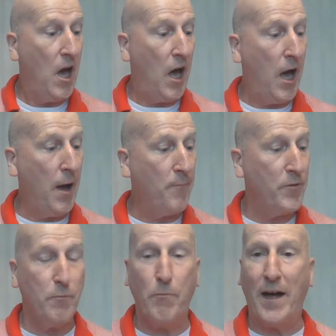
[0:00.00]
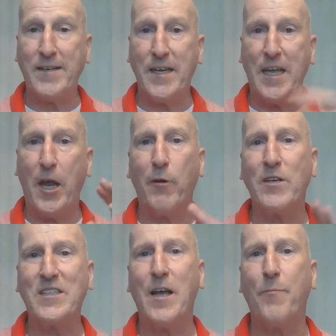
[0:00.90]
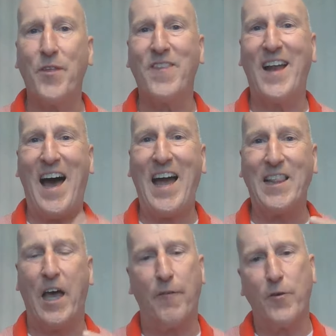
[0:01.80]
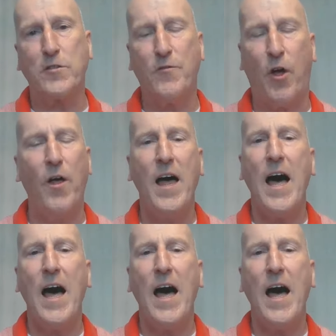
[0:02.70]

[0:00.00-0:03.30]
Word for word: But here is something that I like. First of all,